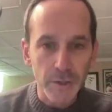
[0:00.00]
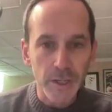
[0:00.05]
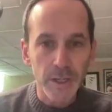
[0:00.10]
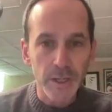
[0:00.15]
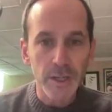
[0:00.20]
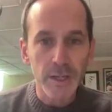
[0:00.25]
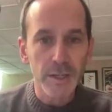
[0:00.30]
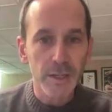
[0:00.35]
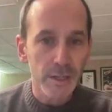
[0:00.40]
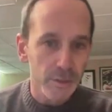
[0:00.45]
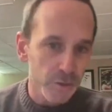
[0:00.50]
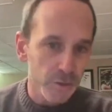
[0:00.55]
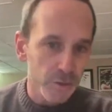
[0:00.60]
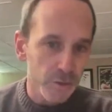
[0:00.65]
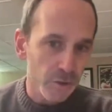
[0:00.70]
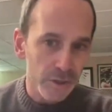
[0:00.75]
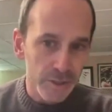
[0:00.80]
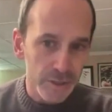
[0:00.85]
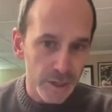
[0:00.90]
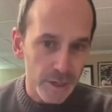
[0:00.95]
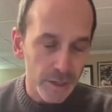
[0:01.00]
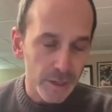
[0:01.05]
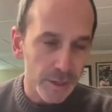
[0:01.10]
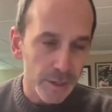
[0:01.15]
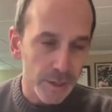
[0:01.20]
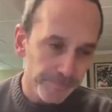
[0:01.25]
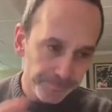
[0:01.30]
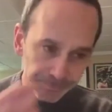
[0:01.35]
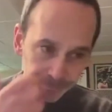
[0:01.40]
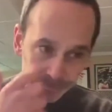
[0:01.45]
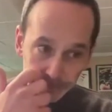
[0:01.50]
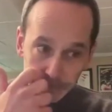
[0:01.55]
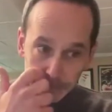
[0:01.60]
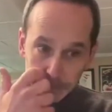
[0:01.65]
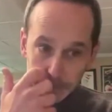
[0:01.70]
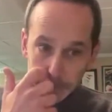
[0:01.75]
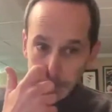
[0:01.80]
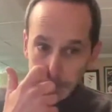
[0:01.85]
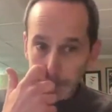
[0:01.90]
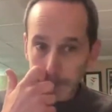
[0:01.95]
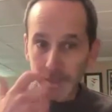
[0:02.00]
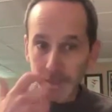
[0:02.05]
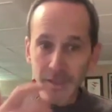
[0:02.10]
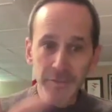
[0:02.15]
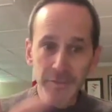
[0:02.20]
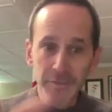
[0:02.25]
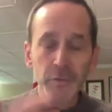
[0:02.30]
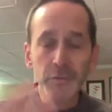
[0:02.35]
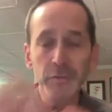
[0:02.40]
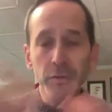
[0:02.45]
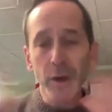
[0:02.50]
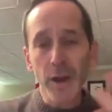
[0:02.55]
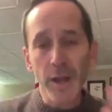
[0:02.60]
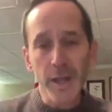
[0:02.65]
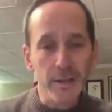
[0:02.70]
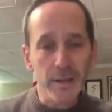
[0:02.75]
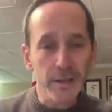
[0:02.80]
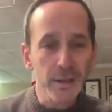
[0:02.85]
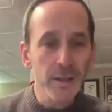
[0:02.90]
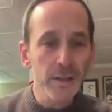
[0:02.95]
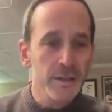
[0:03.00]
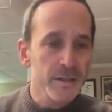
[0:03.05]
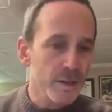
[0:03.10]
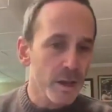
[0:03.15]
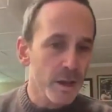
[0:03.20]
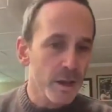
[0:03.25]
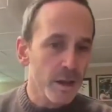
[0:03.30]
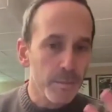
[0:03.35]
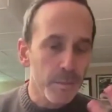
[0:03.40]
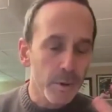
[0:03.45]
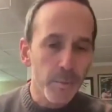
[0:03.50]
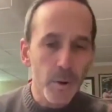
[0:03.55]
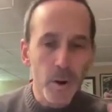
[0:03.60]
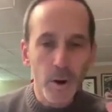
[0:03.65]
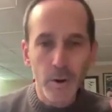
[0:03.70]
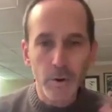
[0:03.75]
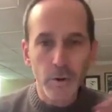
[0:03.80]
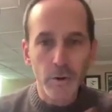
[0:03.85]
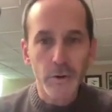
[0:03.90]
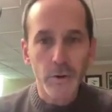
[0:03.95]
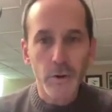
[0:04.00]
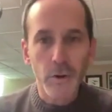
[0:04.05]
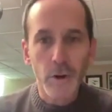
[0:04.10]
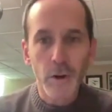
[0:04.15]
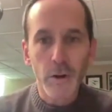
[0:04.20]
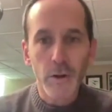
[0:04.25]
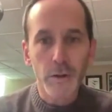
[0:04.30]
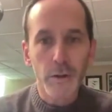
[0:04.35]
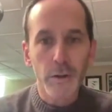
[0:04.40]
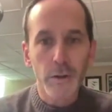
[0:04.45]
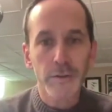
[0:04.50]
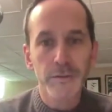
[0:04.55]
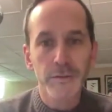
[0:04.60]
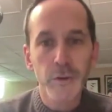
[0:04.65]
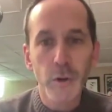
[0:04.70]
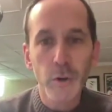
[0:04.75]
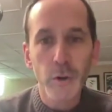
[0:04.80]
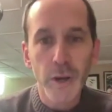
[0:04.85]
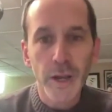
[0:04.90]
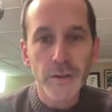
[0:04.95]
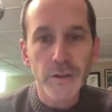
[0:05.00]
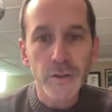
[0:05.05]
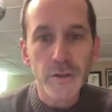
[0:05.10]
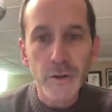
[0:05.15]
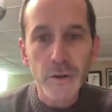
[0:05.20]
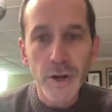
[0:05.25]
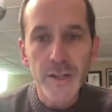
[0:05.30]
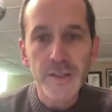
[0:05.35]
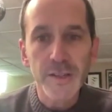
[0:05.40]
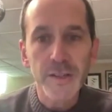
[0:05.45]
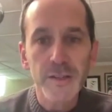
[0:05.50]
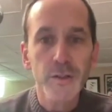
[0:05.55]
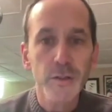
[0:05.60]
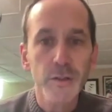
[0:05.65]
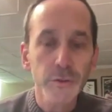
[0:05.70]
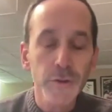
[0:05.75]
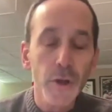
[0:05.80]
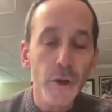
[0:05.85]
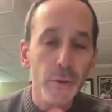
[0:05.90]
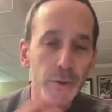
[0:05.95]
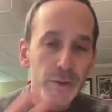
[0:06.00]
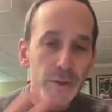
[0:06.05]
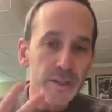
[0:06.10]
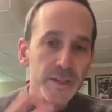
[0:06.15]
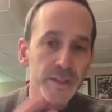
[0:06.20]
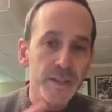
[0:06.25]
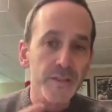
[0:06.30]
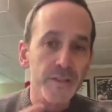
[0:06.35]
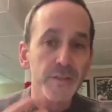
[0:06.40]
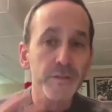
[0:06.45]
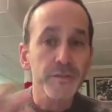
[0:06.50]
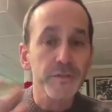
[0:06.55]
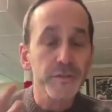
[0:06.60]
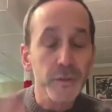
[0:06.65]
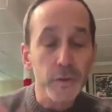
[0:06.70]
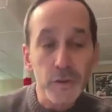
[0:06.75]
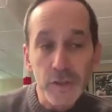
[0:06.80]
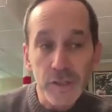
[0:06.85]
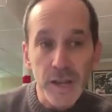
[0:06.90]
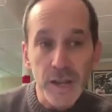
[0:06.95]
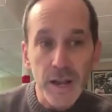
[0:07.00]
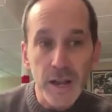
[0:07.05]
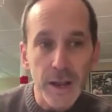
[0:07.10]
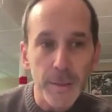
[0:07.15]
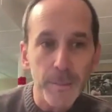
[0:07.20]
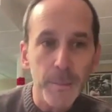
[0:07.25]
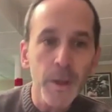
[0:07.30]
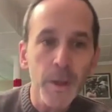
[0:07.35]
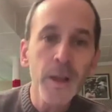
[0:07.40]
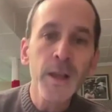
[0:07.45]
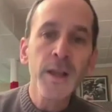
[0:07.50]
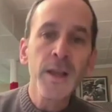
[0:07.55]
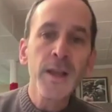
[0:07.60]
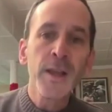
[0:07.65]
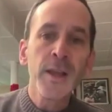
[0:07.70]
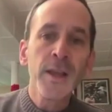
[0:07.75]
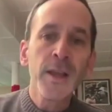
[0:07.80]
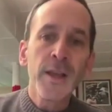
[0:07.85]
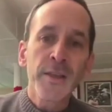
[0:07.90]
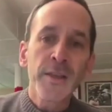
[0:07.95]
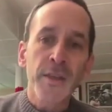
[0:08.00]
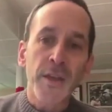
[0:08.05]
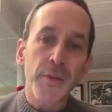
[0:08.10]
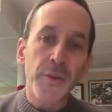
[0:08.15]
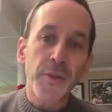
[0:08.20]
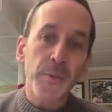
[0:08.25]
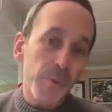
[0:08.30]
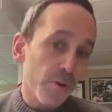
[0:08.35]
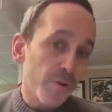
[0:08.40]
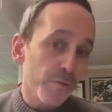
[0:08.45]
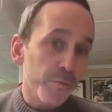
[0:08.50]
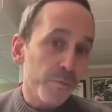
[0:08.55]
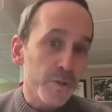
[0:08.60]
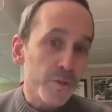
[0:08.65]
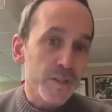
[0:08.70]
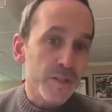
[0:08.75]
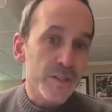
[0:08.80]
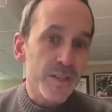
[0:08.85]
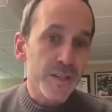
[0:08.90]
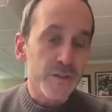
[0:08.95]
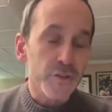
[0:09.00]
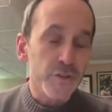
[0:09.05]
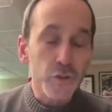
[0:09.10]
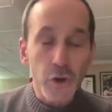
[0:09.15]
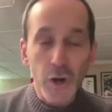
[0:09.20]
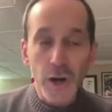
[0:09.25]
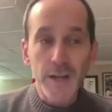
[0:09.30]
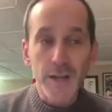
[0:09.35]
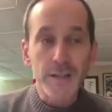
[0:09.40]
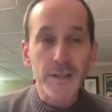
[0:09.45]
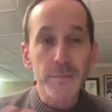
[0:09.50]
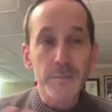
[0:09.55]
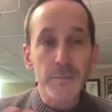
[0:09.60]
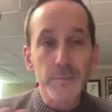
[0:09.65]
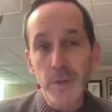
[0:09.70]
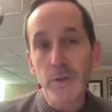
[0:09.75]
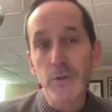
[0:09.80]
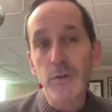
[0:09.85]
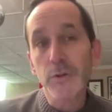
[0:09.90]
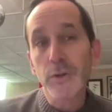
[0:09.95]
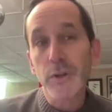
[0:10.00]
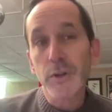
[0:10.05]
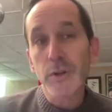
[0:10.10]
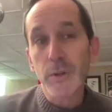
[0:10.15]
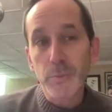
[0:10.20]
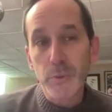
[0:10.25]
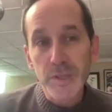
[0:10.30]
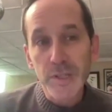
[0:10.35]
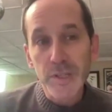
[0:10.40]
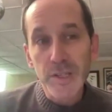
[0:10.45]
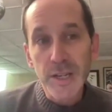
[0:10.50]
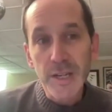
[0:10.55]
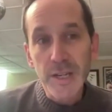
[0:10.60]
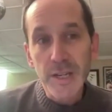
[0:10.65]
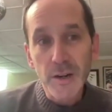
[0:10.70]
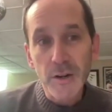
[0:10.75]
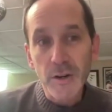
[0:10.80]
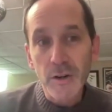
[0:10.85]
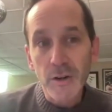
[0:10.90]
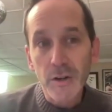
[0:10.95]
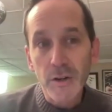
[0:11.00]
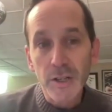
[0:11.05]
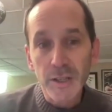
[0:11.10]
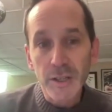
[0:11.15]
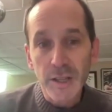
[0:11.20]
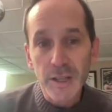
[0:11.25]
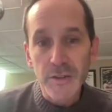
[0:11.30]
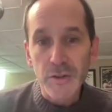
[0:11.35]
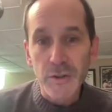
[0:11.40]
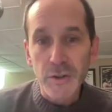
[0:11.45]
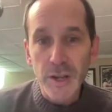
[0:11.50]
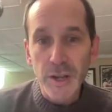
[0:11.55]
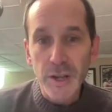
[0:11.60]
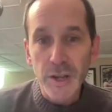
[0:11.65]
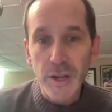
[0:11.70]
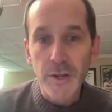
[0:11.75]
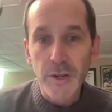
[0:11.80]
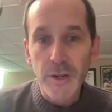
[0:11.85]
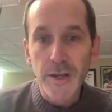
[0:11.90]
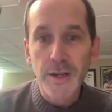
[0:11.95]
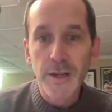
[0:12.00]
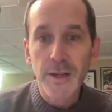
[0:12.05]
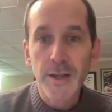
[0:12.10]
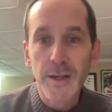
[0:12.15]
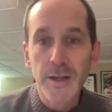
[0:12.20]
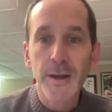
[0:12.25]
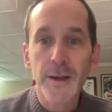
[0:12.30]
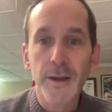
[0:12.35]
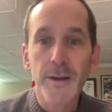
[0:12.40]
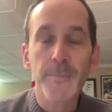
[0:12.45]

County in eastern Kentucky. If you've read some or part or all of Cold Cage's Crisis, you'll know this is not the first time that the Bureau of Prisons has tried to build a prison here in Letcher County.